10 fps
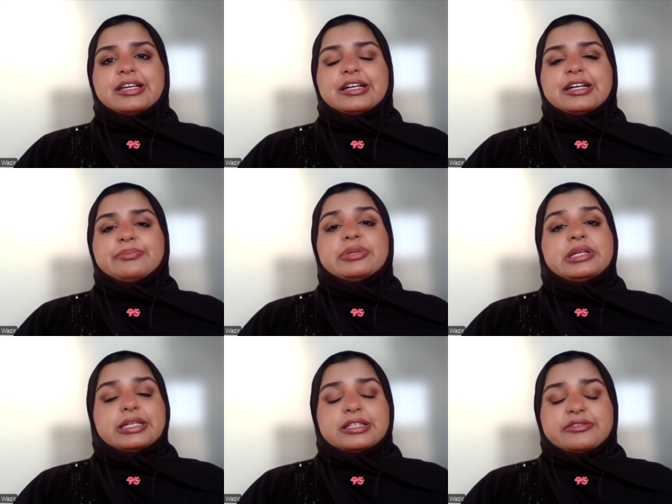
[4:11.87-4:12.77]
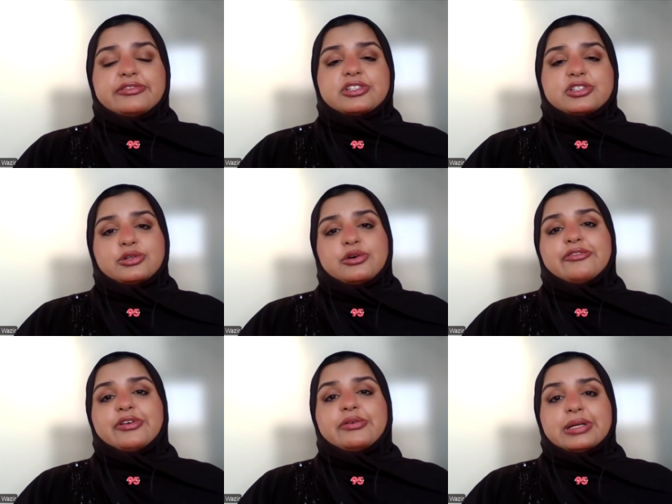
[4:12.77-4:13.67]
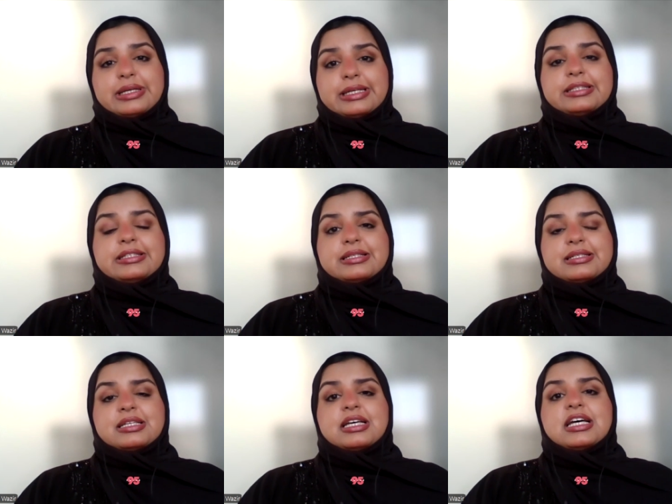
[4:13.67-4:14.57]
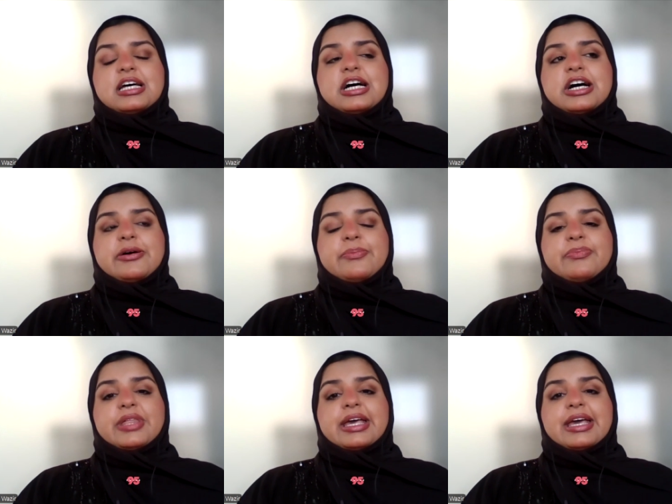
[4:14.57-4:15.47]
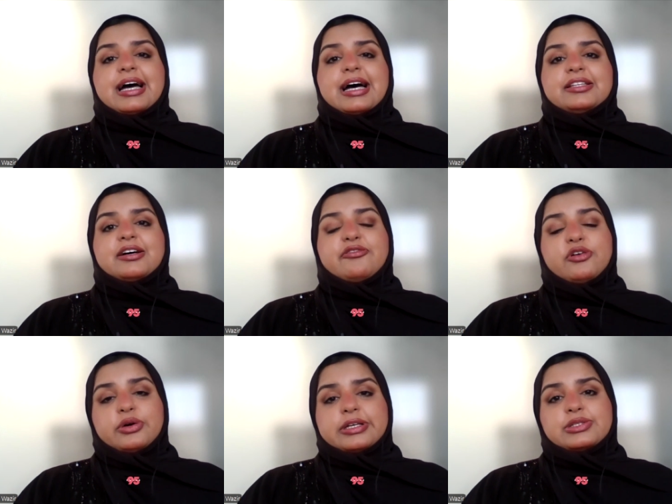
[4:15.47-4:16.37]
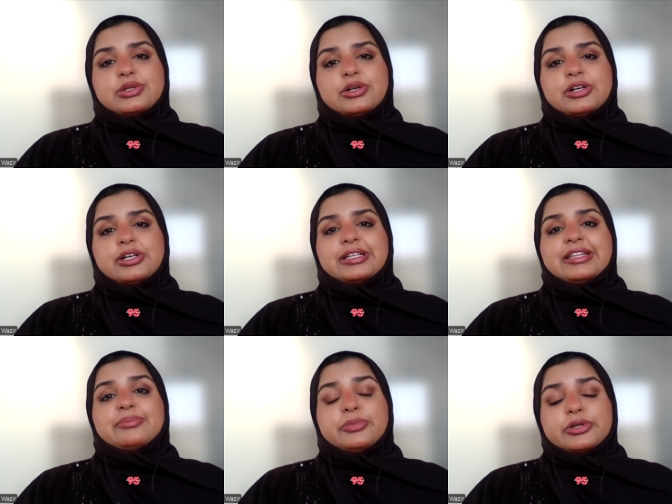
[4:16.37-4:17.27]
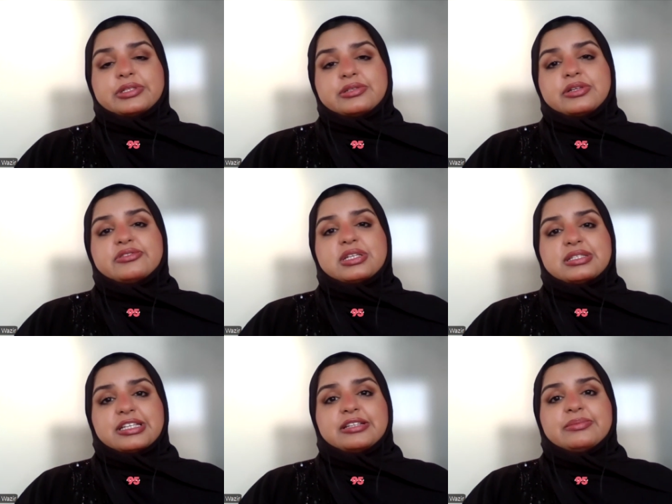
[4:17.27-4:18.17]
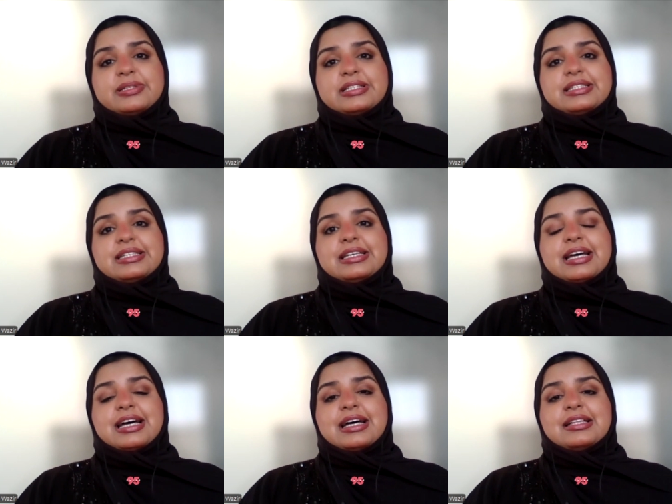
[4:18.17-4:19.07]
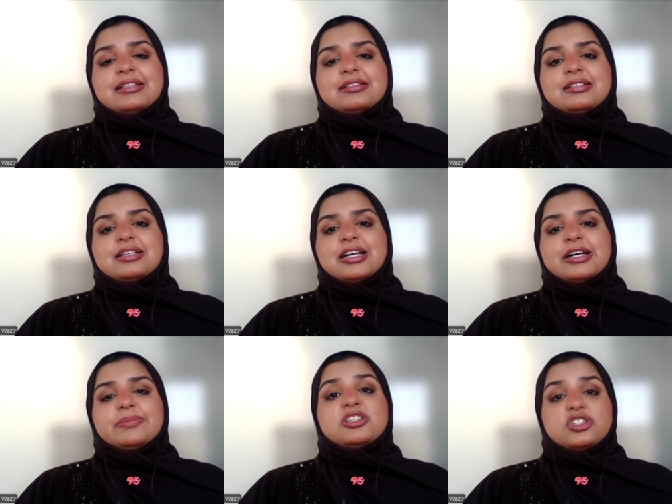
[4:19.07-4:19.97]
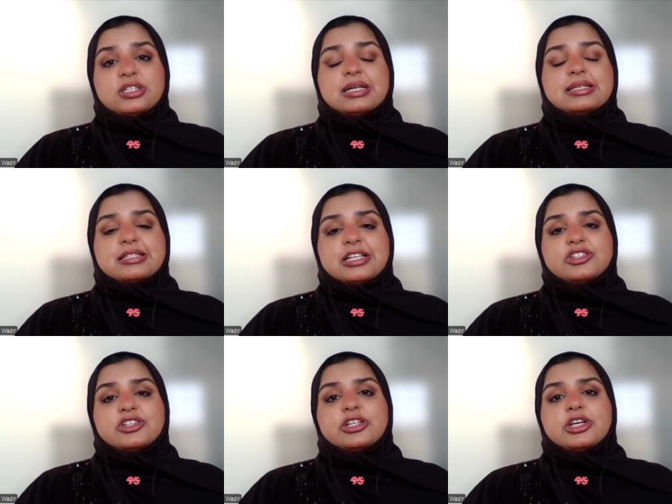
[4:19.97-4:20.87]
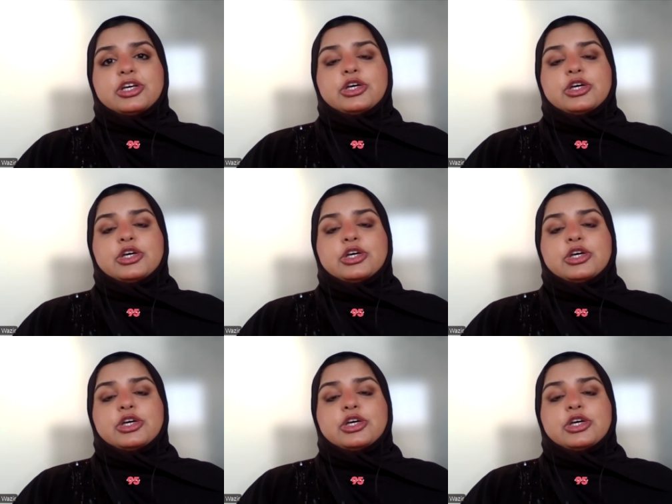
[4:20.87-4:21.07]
a brilliant vision of our leaders um, they had a focus on the importance of sustainability and uh, digitalization.